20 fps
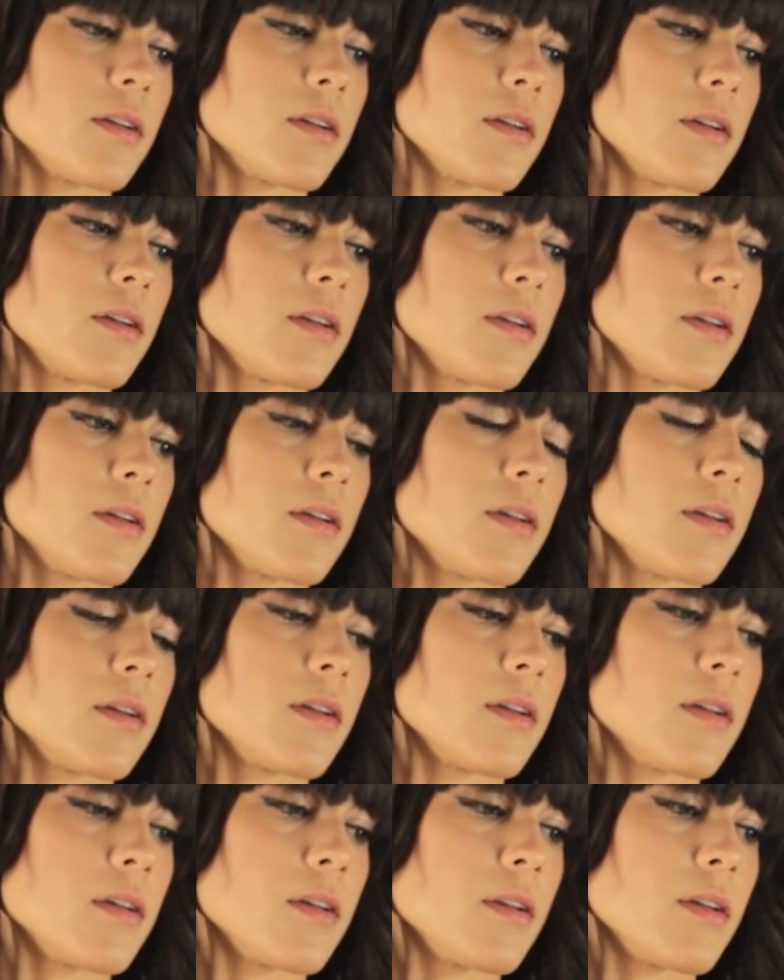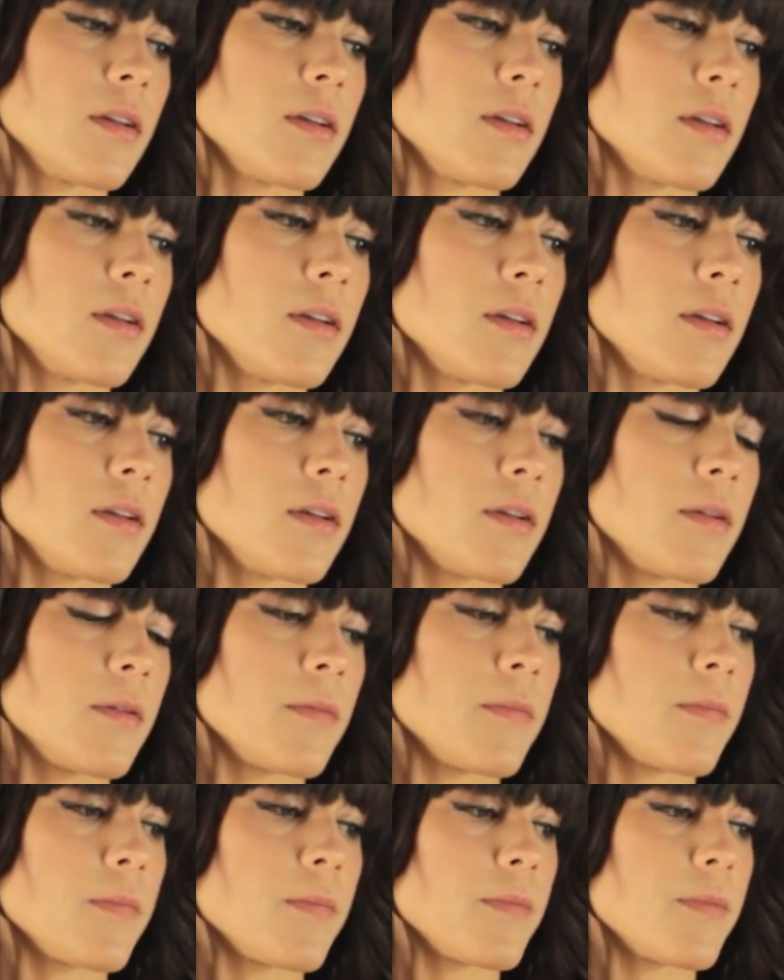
Nobody speaks.